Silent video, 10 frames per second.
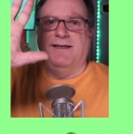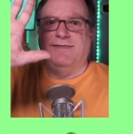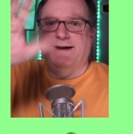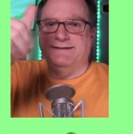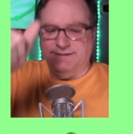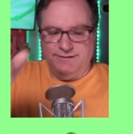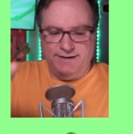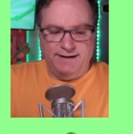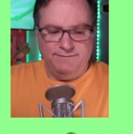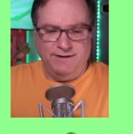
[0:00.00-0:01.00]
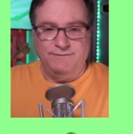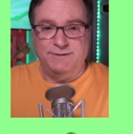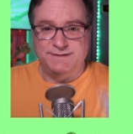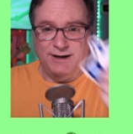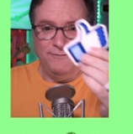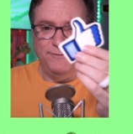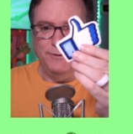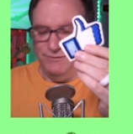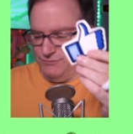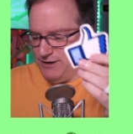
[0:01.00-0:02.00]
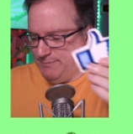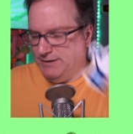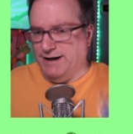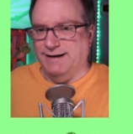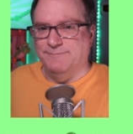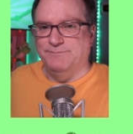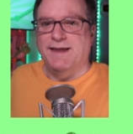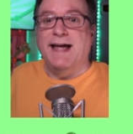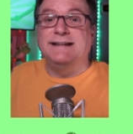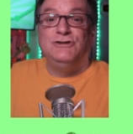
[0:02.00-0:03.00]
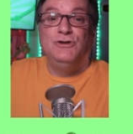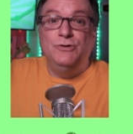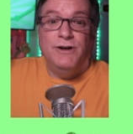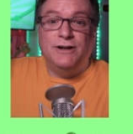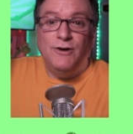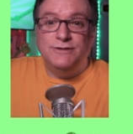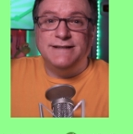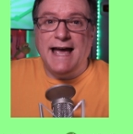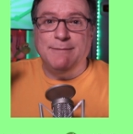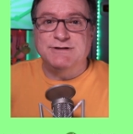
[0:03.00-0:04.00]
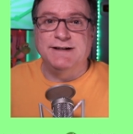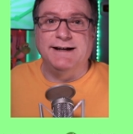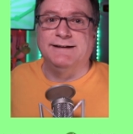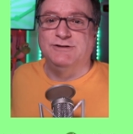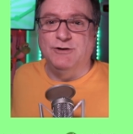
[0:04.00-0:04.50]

Thanks, Internet. If this was helpful, drop a like and do the closed captioning.